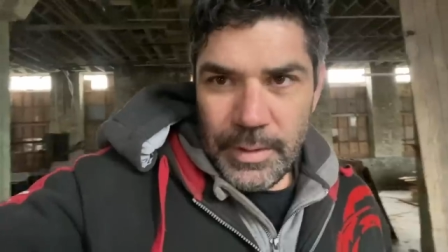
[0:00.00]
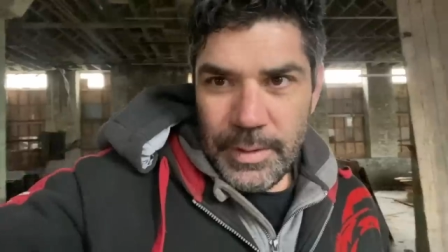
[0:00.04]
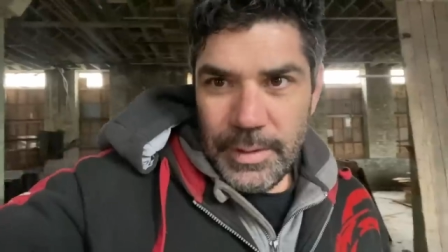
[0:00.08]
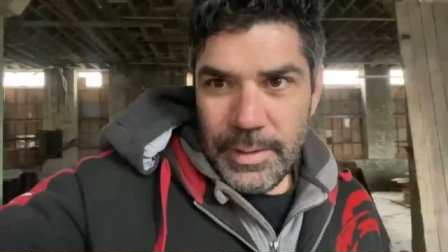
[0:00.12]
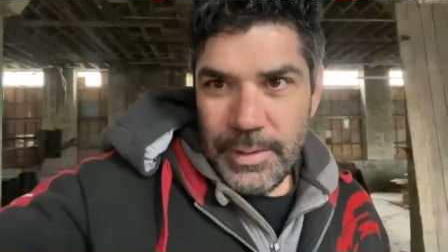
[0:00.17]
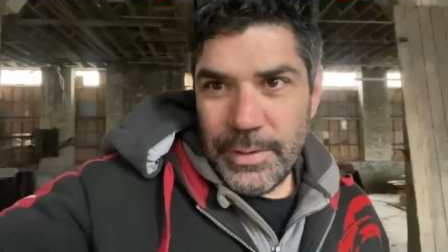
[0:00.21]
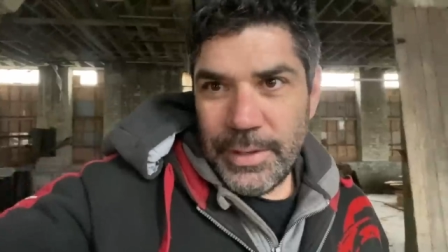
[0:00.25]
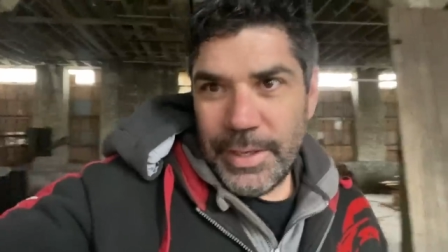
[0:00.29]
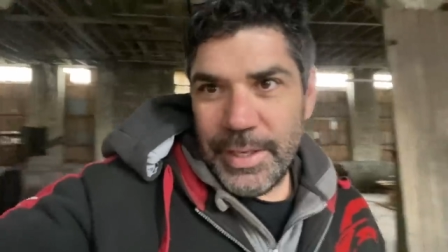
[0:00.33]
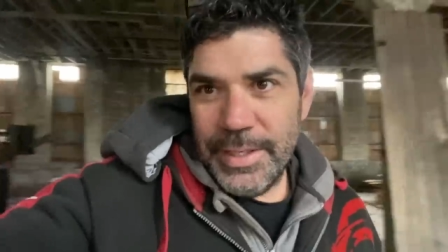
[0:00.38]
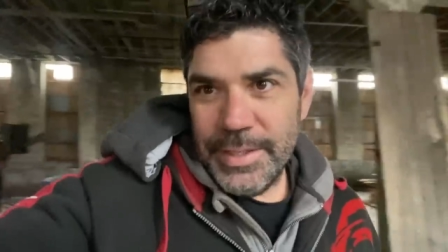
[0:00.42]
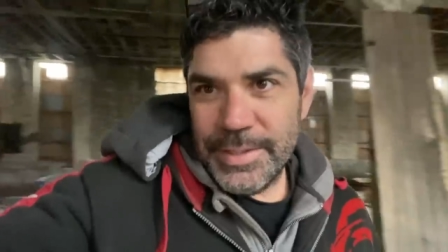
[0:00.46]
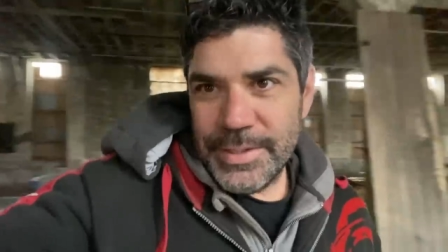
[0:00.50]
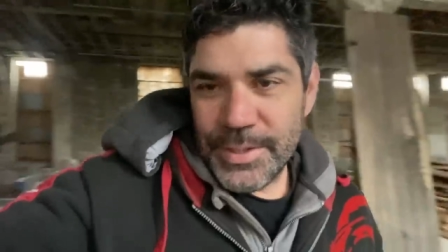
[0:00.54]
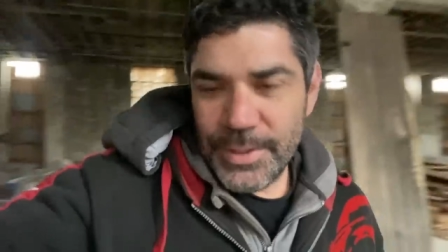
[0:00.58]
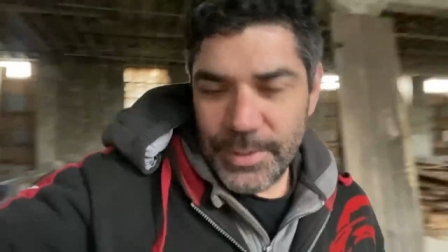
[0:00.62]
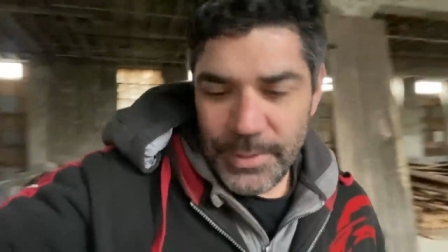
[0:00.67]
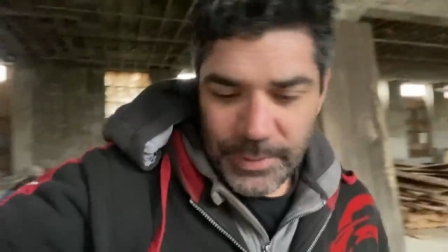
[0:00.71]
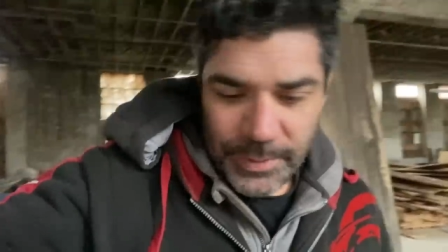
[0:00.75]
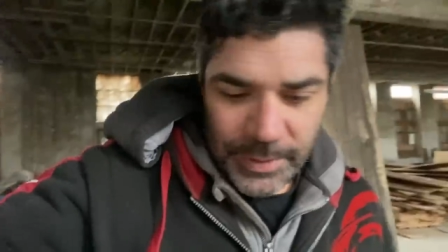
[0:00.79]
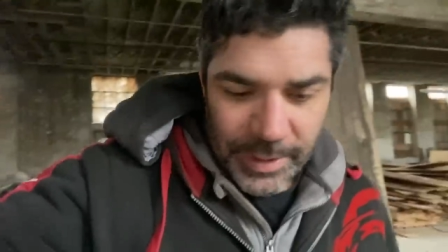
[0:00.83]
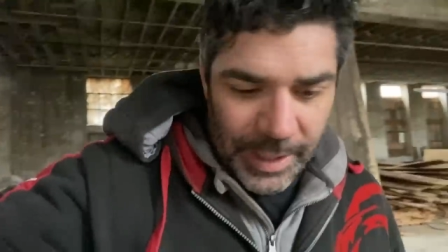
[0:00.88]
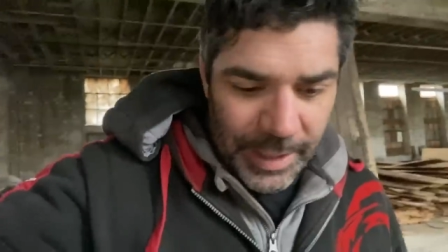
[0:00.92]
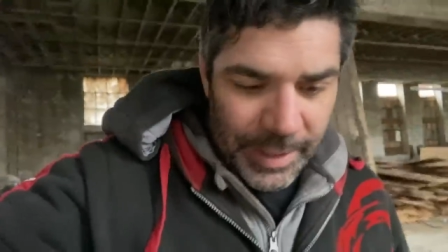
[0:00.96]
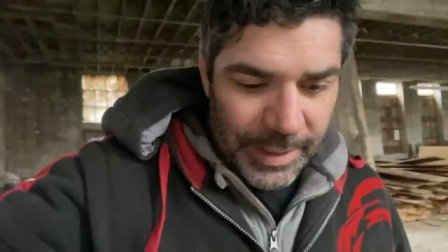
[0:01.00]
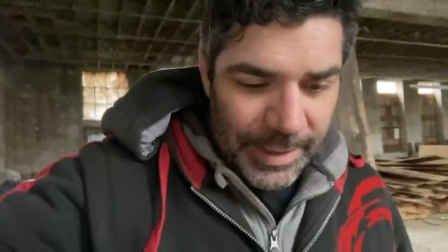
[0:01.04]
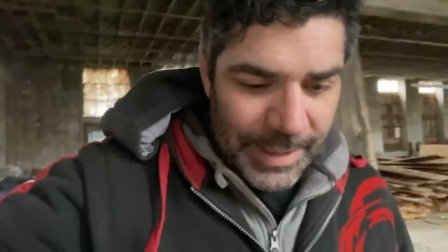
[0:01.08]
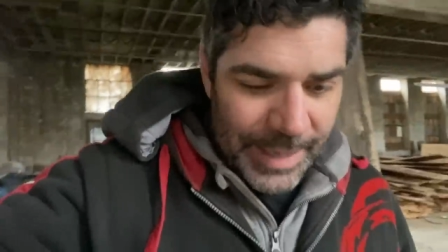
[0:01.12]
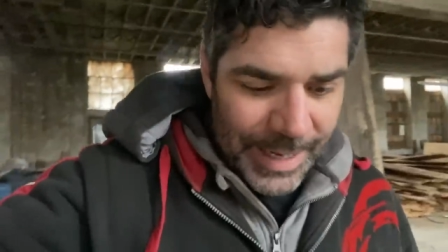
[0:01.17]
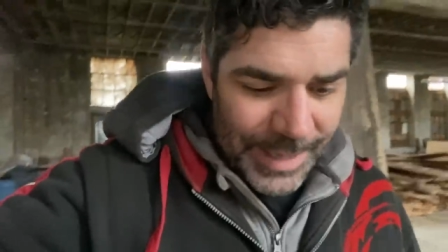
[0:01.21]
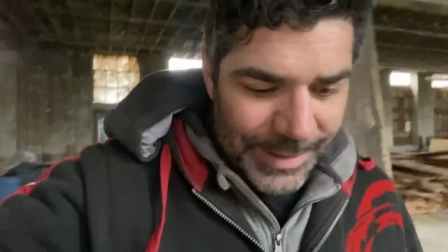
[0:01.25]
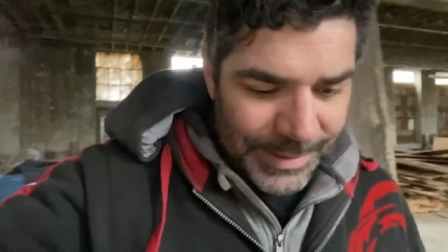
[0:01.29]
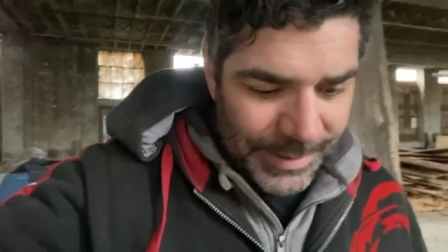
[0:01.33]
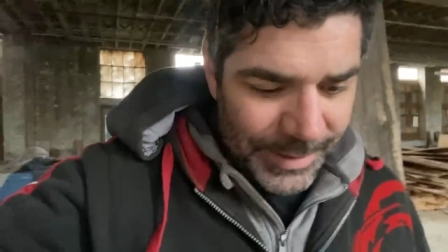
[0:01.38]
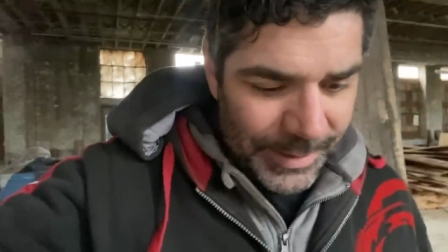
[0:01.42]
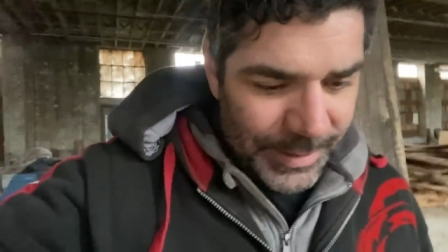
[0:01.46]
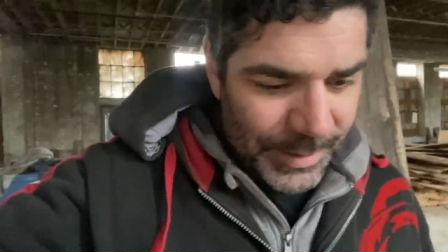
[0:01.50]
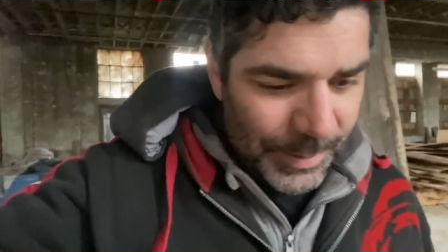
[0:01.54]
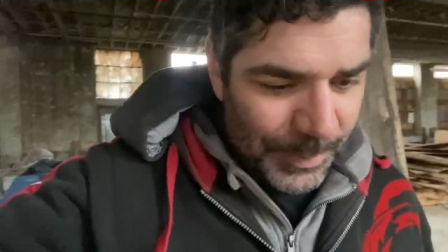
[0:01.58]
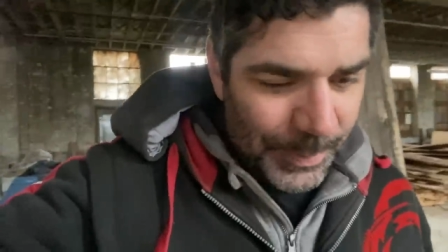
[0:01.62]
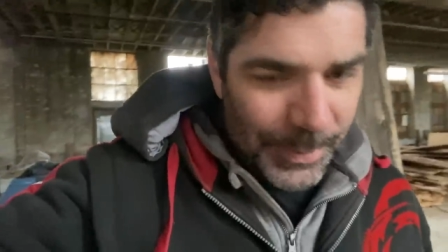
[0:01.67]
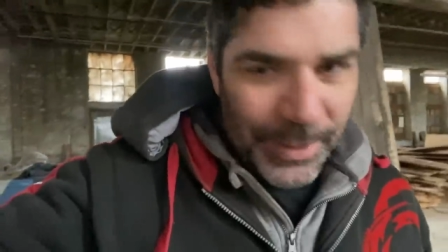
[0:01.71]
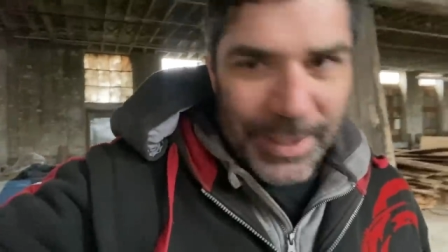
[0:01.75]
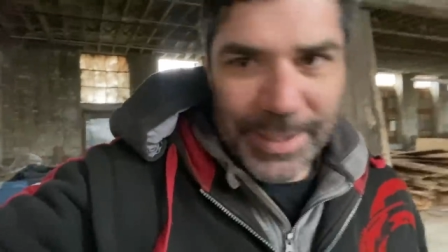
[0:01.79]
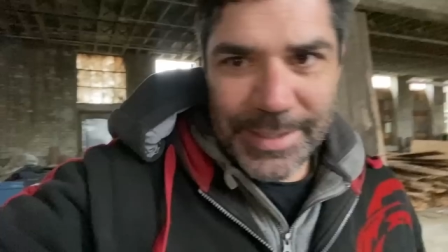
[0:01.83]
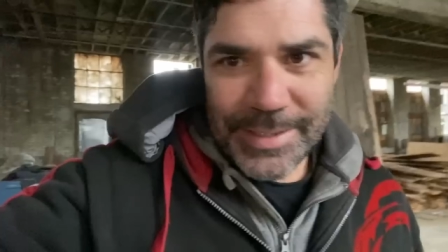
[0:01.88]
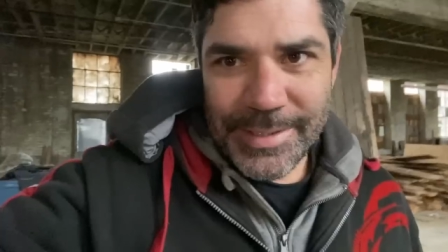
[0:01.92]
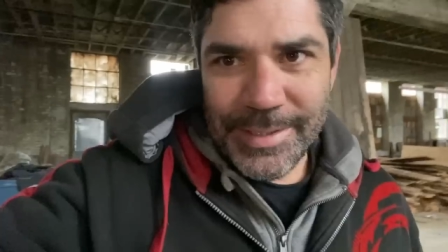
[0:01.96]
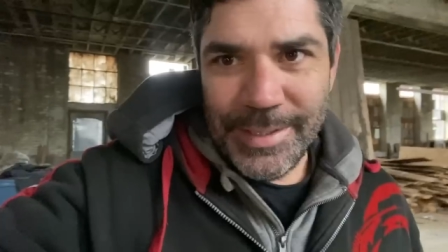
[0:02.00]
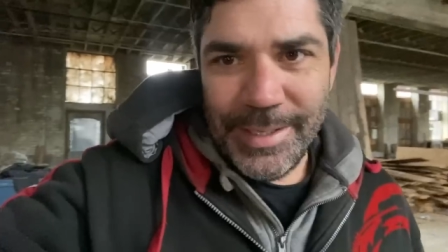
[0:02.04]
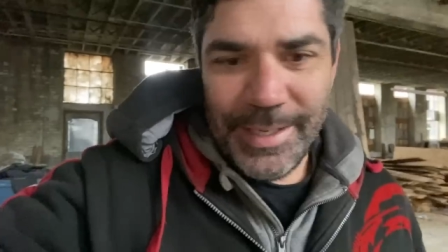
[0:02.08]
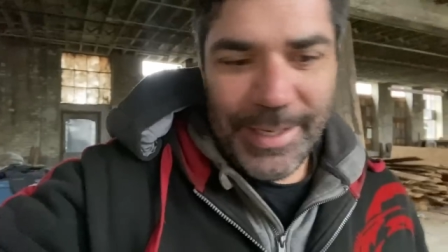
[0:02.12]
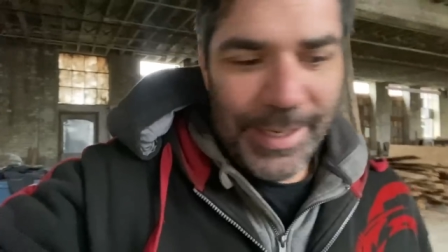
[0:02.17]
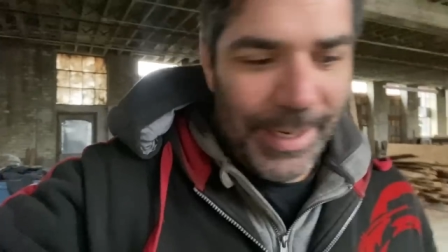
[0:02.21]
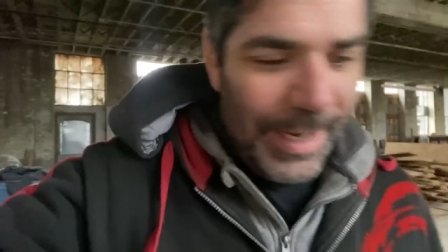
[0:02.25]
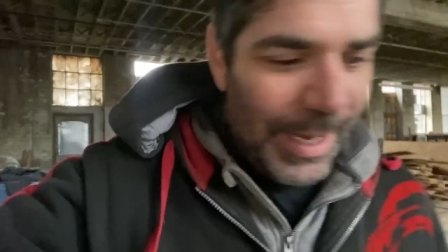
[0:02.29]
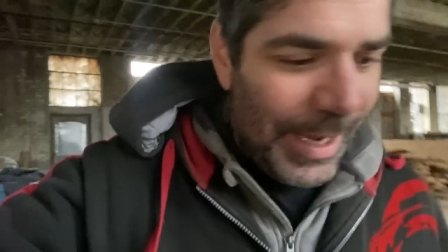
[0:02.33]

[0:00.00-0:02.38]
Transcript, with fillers: Okay, so got a nasty surprise today.